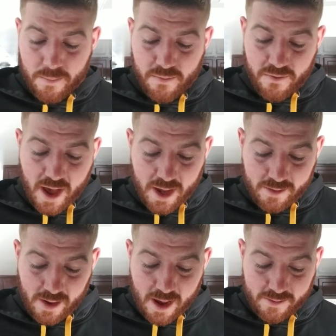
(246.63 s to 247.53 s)

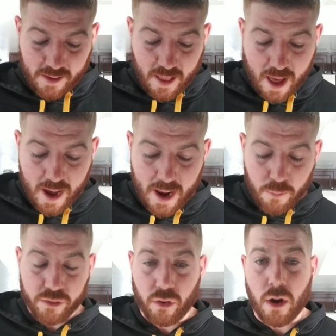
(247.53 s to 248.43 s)
Vegas has the line at
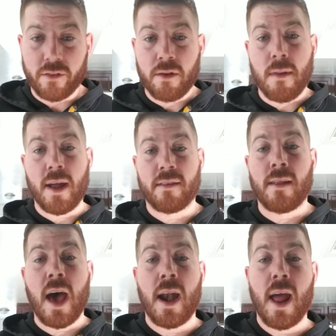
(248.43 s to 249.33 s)
Wisconsin minus
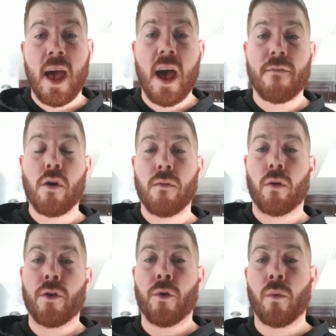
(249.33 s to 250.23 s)
9.5,
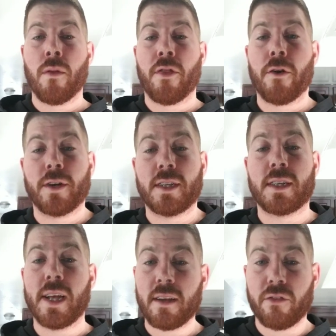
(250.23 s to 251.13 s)
over under
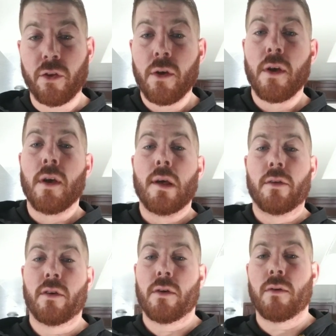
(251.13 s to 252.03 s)
136.
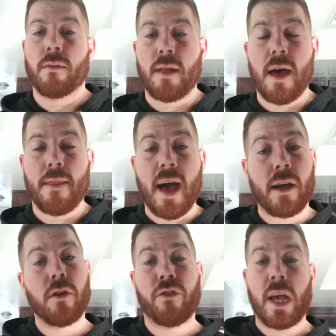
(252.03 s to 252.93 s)
So that
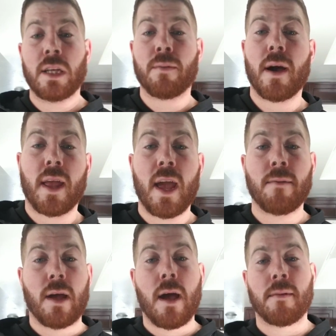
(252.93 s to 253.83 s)
could change by game
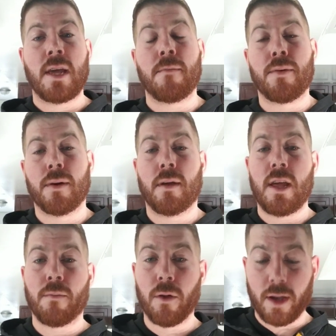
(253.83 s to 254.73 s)
time. Keep
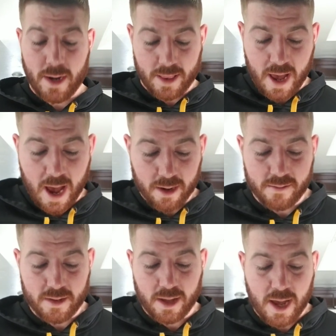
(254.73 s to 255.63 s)
looking at that
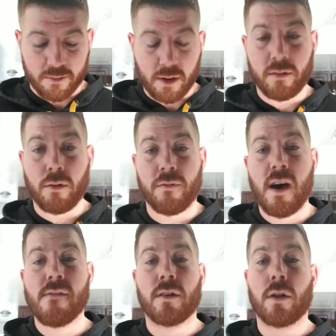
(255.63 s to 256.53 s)
because the game's not till
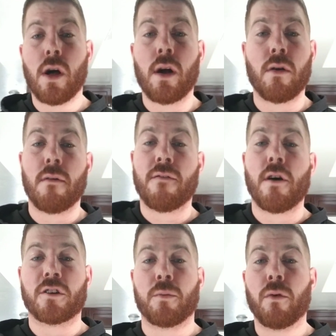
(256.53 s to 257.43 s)
5 o'clock on
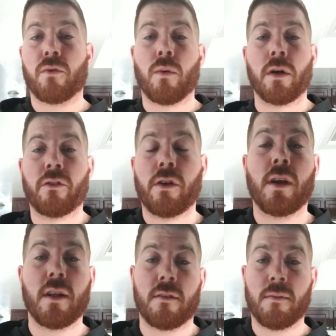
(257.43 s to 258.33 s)
Fox Sports 1, so you
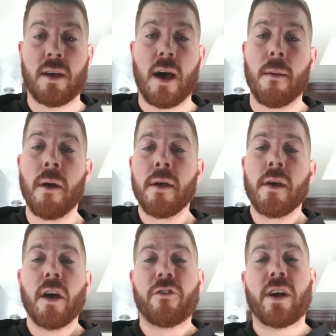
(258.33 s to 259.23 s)
got some time.
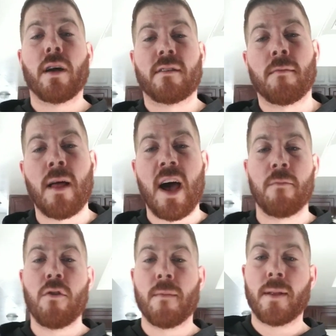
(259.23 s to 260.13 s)
Check out some
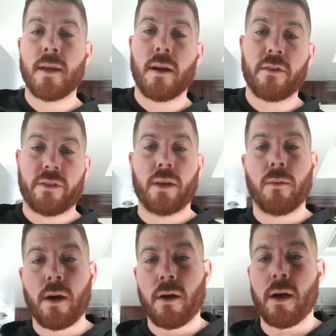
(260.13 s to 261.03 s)
line movement there, see
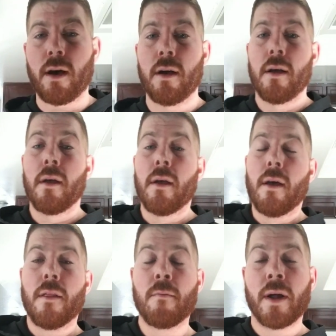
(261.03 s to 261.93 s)
where
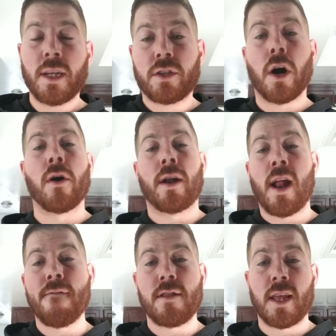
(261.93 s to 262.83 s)
the money's going and
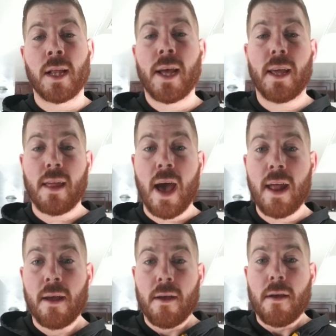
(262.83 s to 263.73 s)
everything like
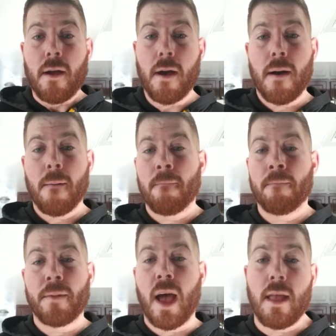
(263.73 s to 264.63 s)
that.
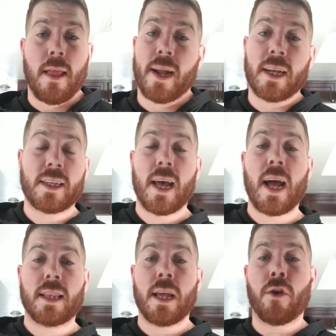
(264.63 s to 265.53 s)
Like I said,
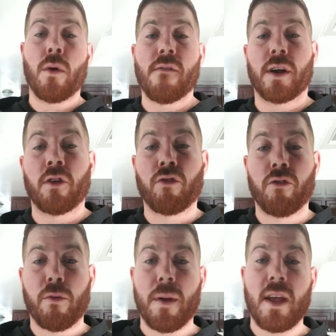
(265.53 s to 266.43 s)
I think whoever
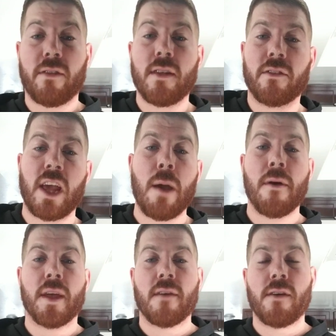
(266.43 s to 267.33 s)
controls the pace of this game, I
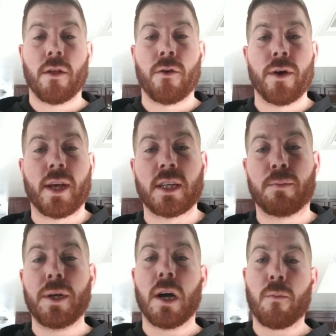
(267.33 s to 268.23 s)
think if Illinois can
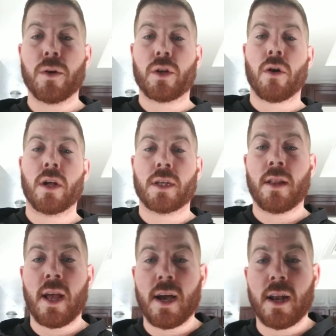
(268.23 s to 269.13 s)
speed up Wisconsin,
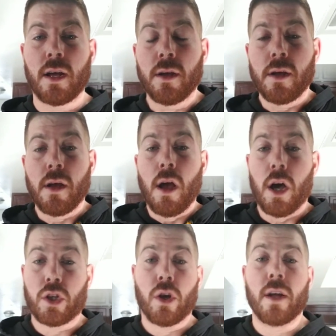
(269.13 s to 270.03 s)
they got
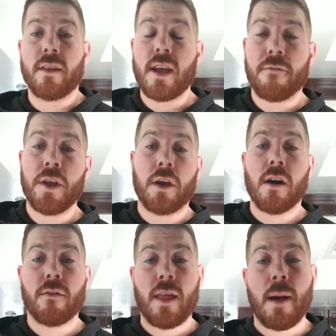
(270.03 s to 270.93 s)
a shot to definitely
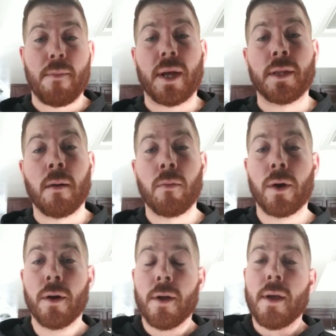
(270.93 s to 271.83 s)
cover that big
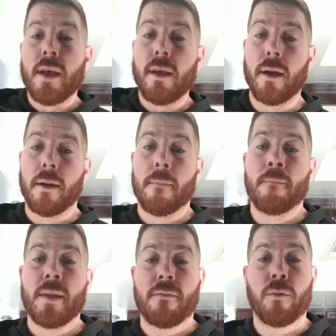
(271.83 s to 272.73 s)
number.
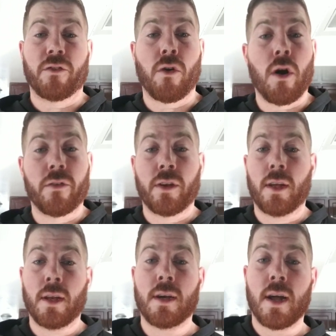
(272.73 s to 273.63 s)
If Wisconsin
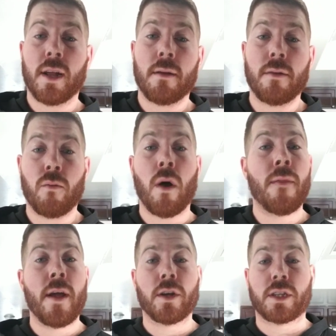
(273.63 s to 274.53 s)
can kind of
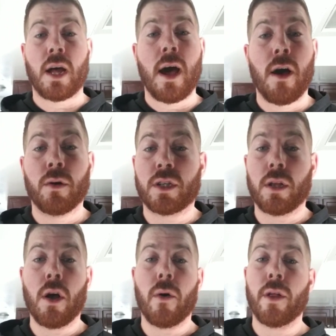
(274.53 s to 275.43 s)
run their style and
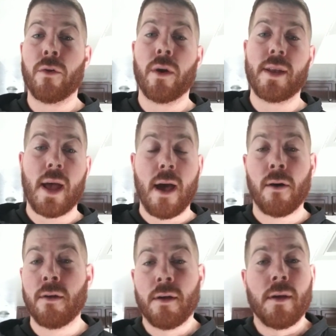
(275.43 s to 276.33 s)
slow Illinois
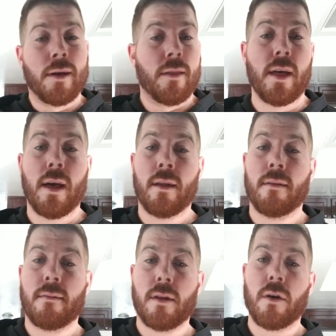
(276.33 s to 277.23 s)
down,
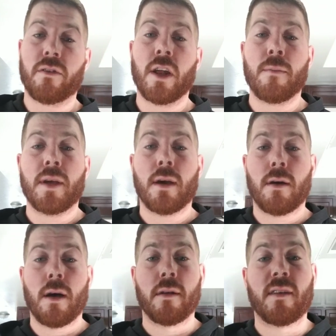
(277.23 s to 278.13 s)
then it's going to be
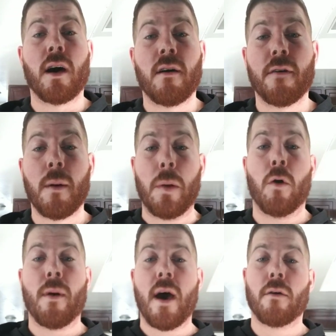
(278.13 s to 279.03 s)
a tough
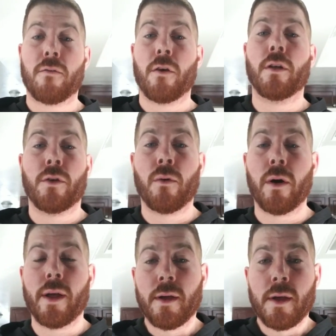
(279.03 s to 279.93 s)
uphill battle for Illinois.